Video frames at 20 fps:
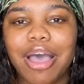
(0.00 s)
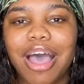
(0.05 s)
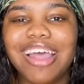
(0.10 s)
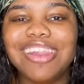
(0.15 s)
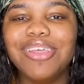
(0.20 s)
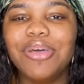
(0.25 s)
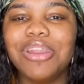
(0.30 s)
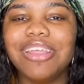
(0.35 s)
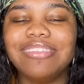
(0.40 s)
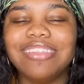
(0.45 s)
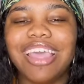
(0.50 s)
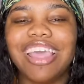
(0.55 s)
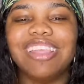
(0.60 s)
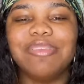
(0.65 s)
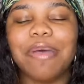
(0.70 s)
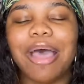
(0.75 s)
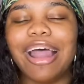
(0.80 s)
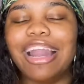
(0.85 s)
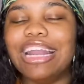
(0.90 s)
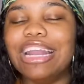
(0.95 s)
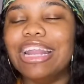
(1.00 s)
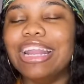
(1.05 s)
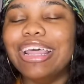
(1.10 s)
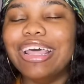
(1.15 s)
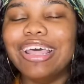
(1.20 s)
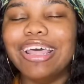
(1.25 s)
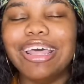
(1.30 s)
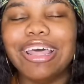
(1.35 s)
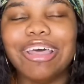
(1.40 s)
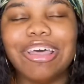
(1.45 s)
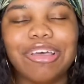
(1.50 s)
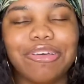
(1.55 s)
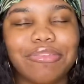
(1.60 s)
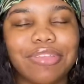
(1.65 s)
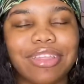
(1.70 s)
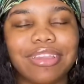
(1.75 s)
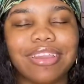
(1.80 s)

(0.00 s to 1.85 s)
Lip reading: I know they say it's about love and